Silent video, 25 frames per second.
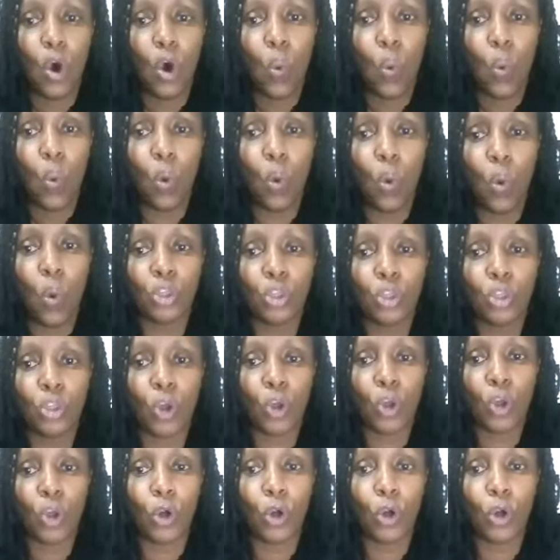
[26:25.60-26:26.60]
was
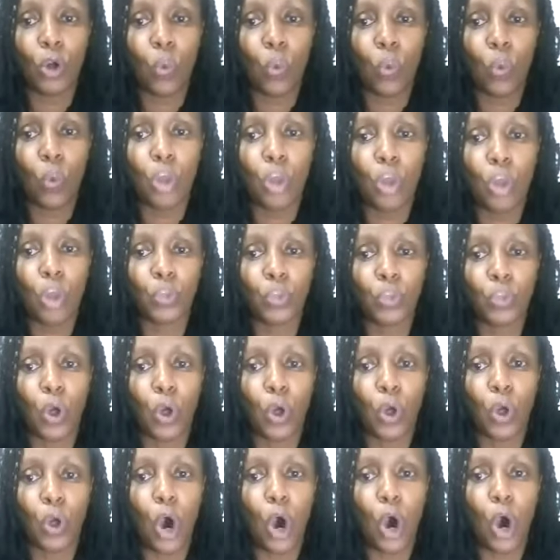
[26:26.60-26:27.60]
on what we
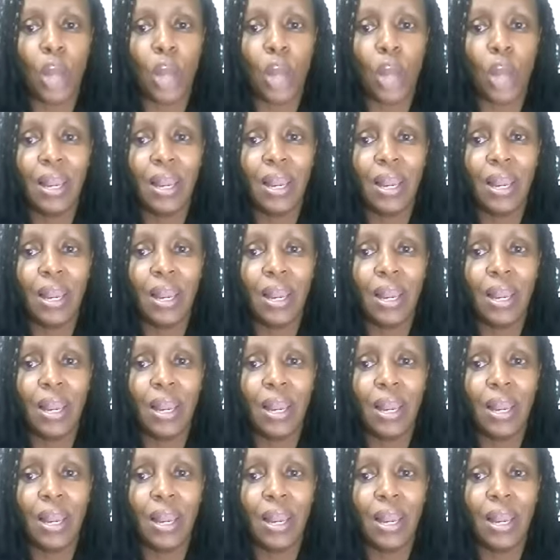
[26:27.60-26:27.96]
call,